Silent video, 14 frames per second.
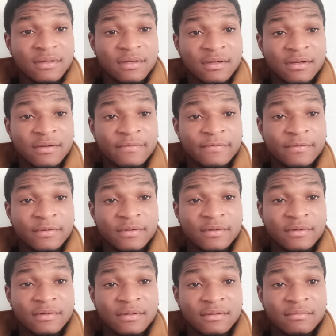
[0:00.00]
uh, for
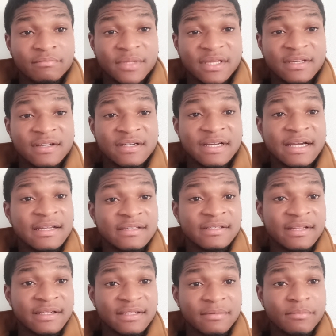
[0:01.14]
the bigger cars
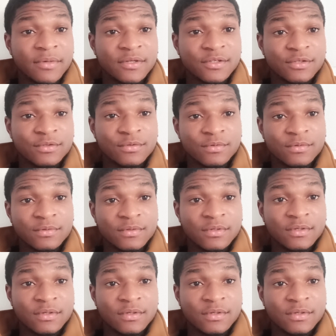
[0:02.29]
like the Muscle,